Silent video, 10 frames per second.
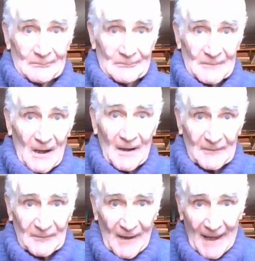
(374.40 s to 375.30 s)
it's hard to
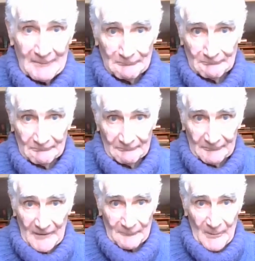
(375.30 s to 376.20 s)
say.
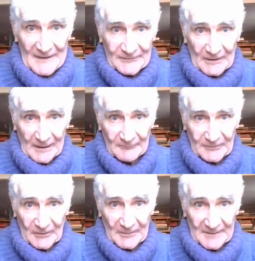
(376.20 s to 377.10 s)
If Brexit comes
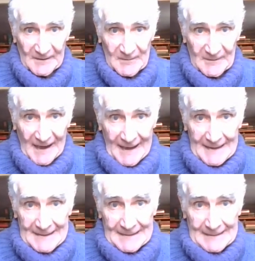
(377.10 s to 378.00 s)
through in the UK,
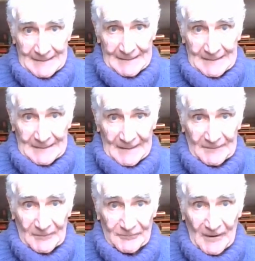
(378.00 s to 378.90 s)

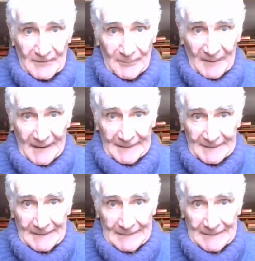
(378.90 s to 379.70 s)
it's a fresh beginning.